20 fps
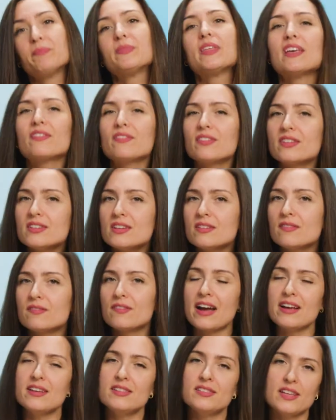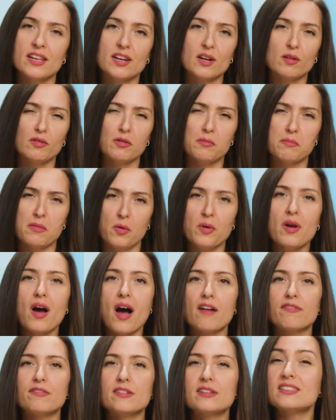If a device in a remote
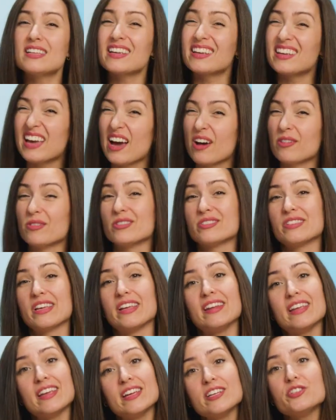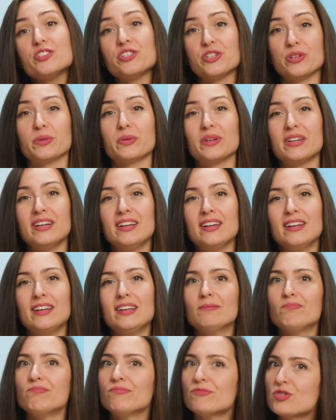office encounters an issue,
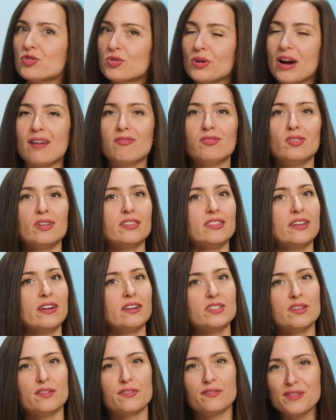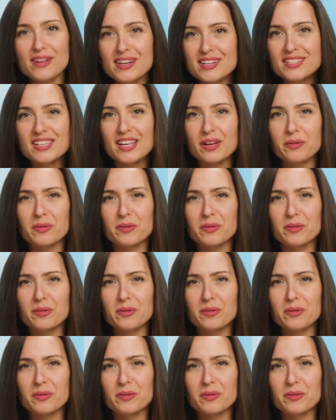traveling there to fix it